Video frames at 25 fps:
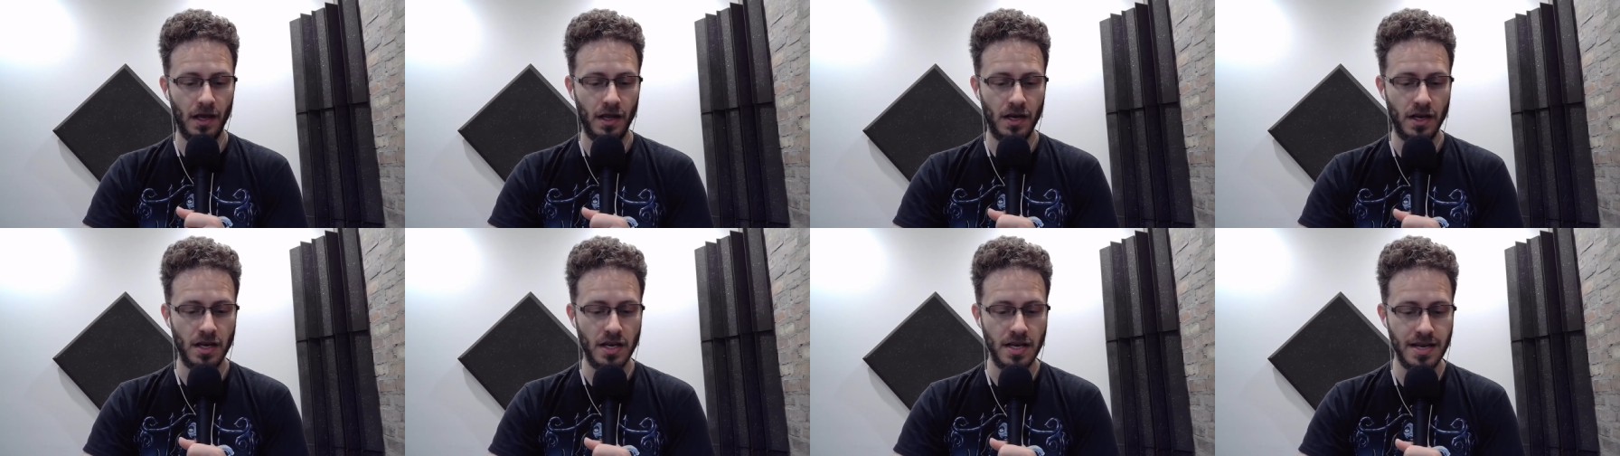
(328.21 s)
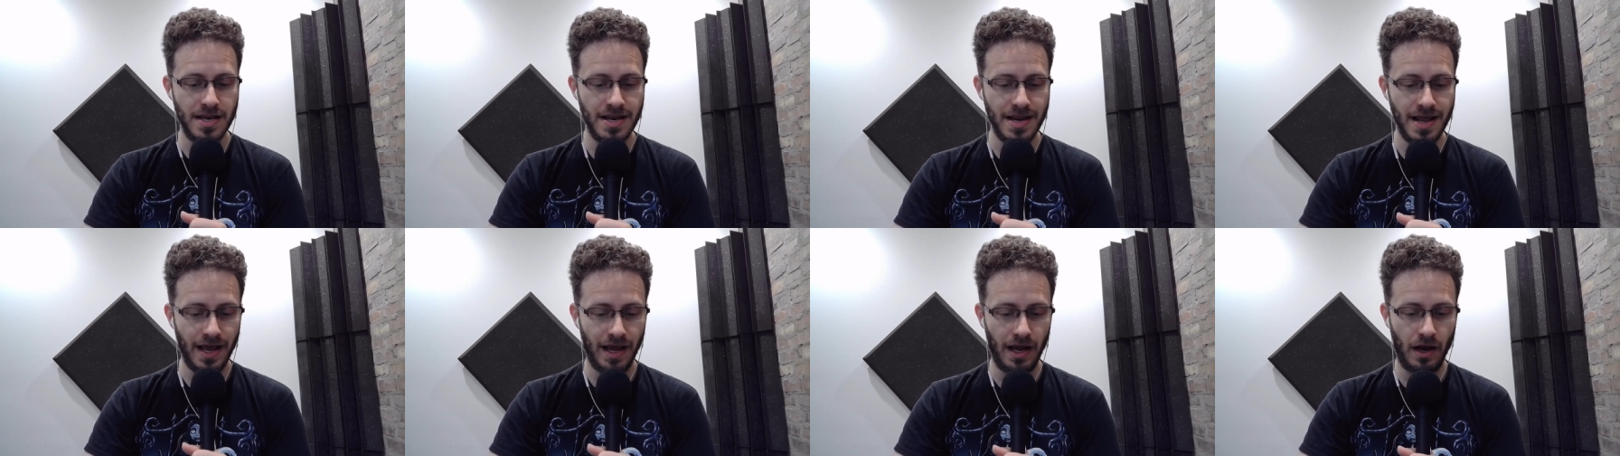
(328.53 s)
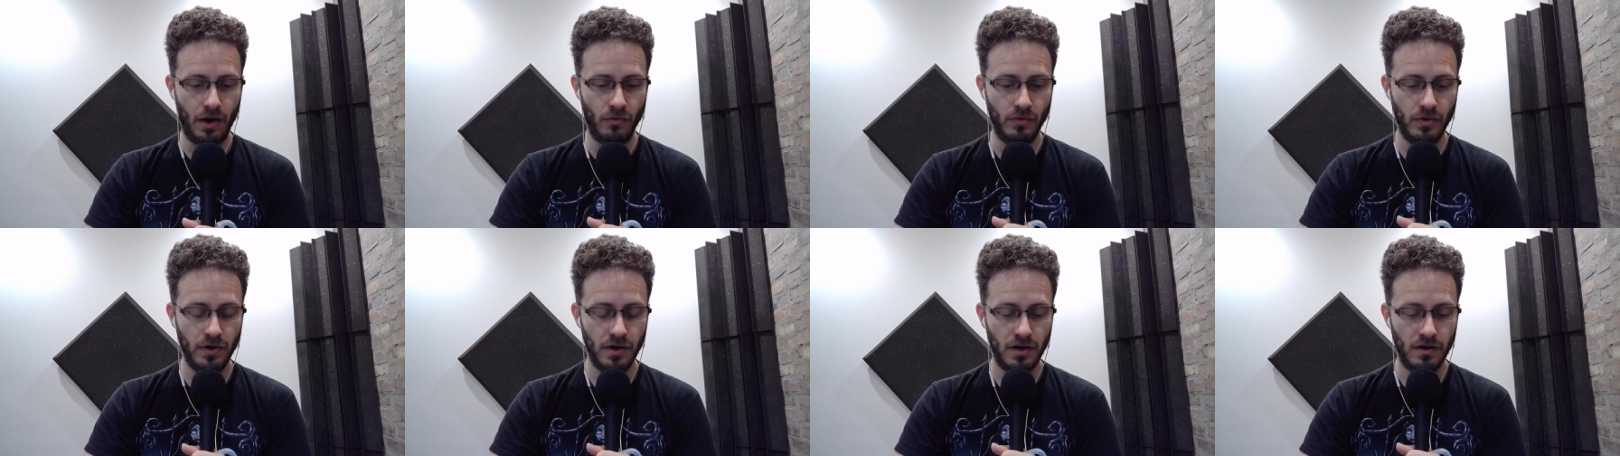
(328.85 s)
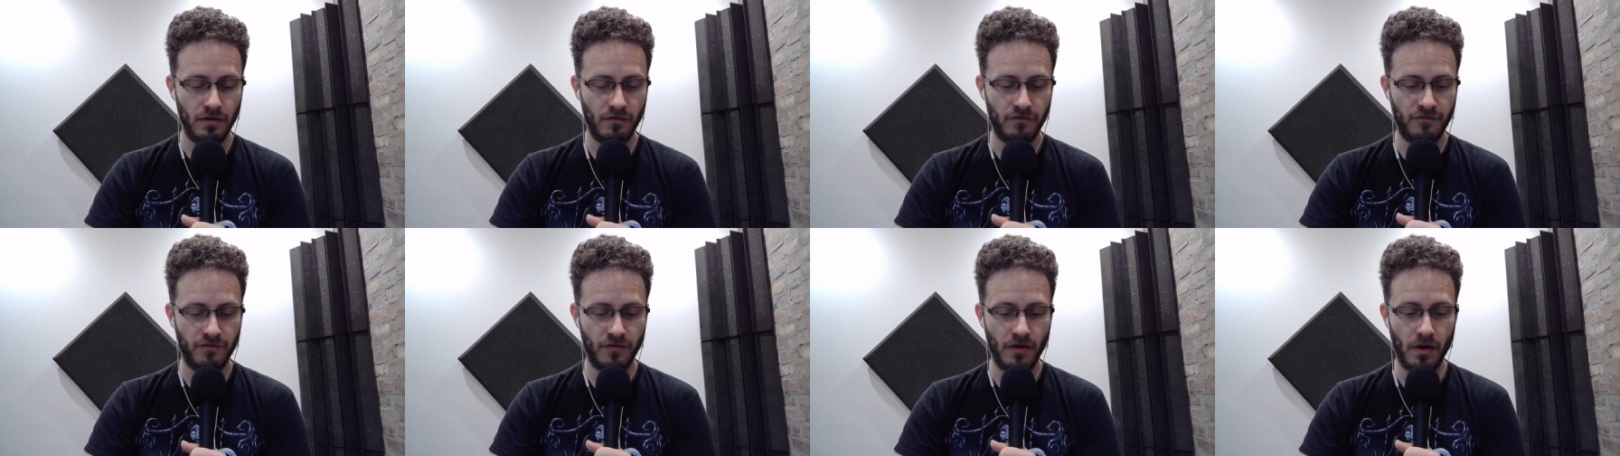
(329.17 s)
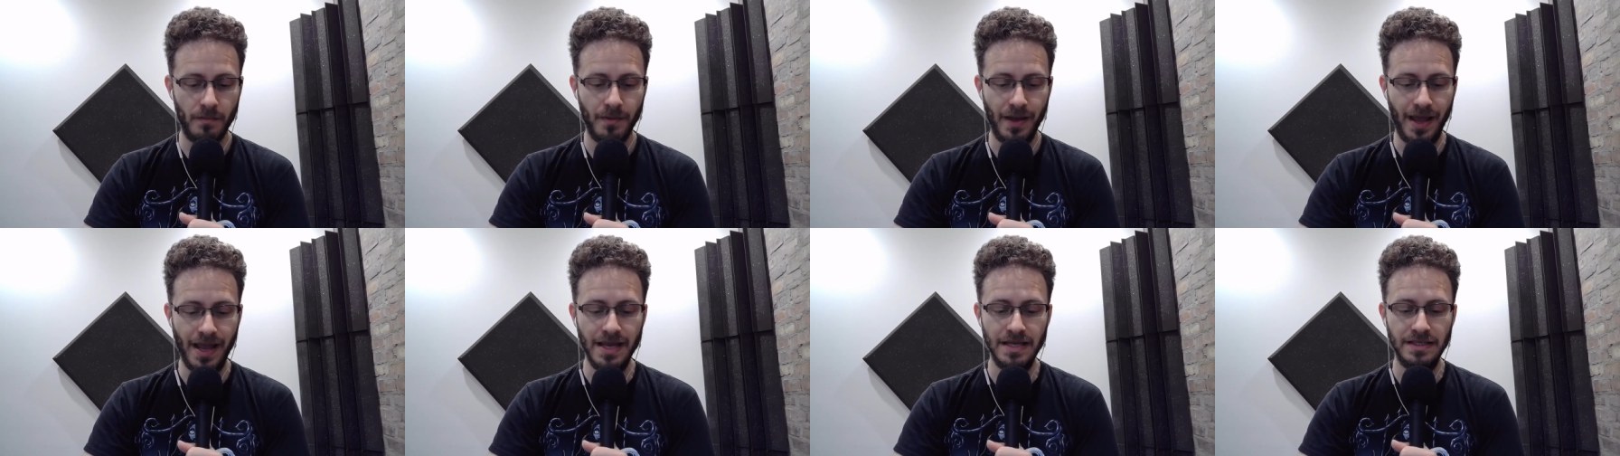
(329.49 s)
Noun
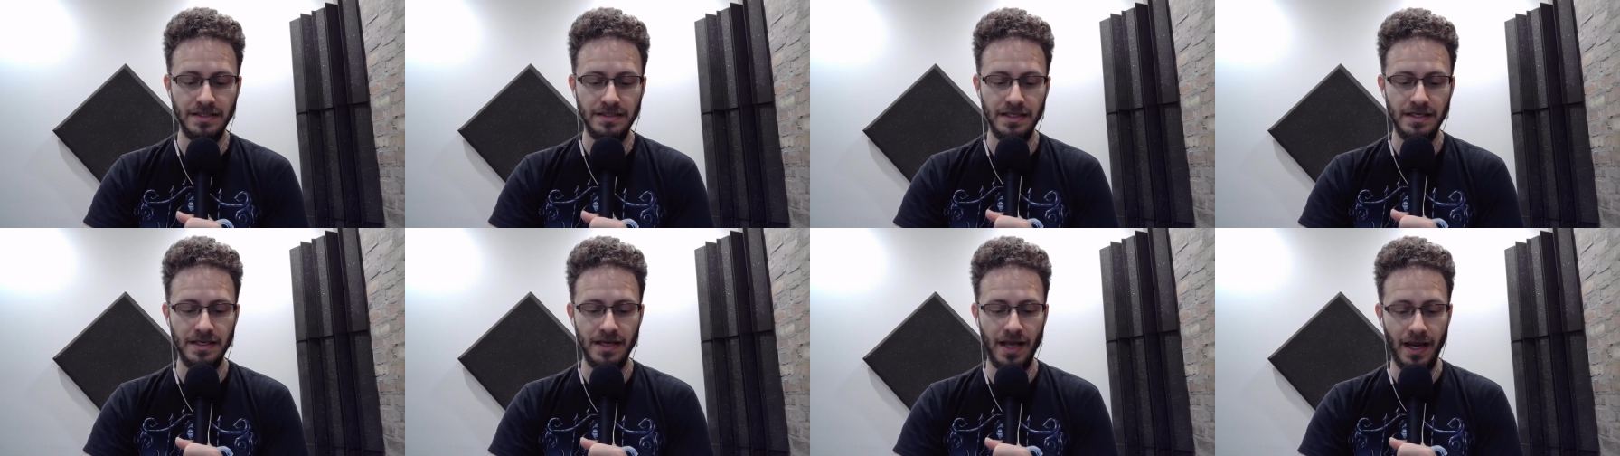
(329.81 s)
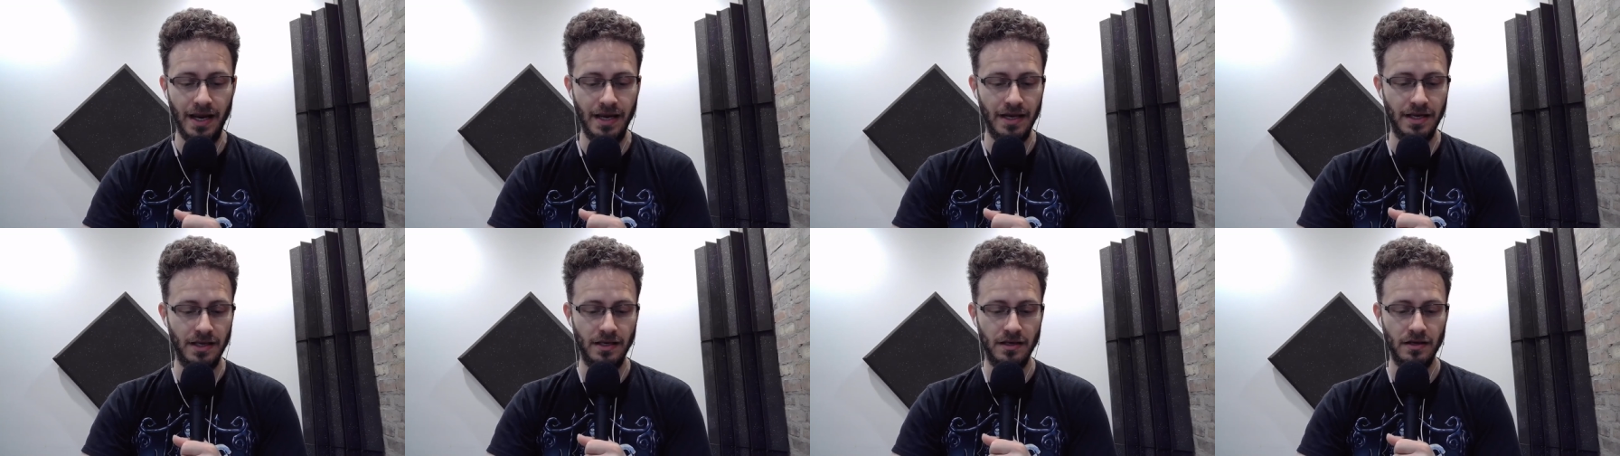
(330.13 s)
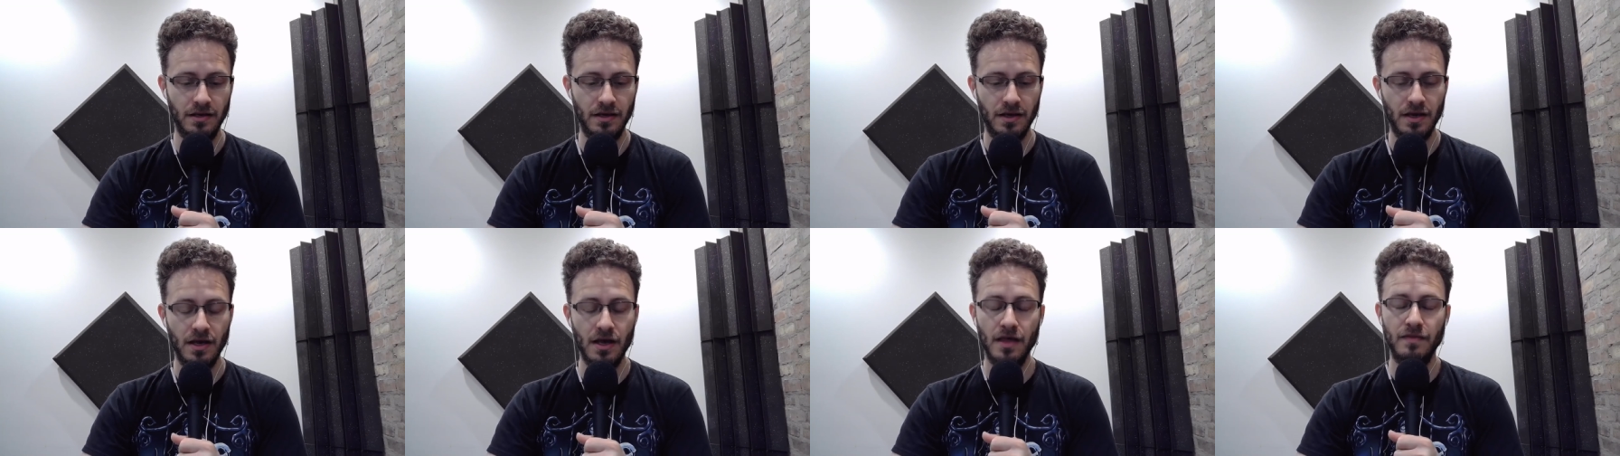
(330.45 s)
from 1880.